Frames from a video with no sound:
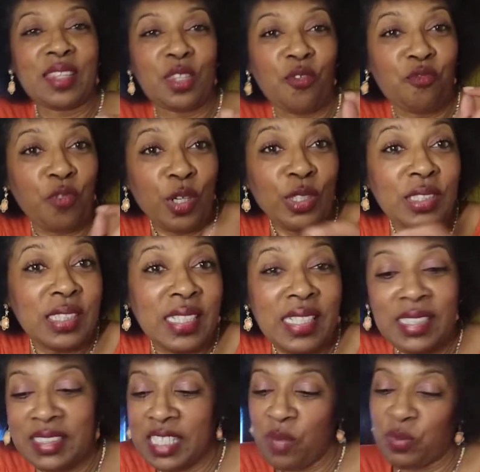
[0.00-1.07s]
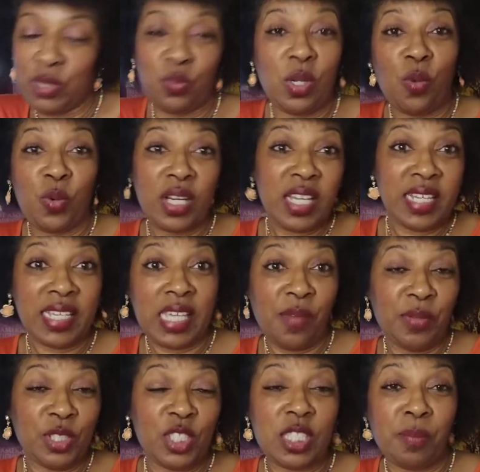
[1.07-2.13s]
The first thing he said was, well, we're going to
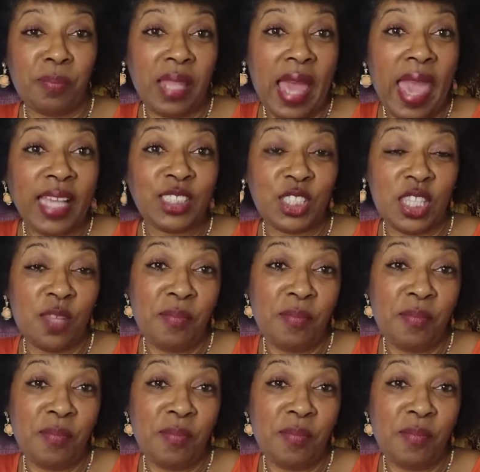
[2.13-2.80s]
give it to the blacks and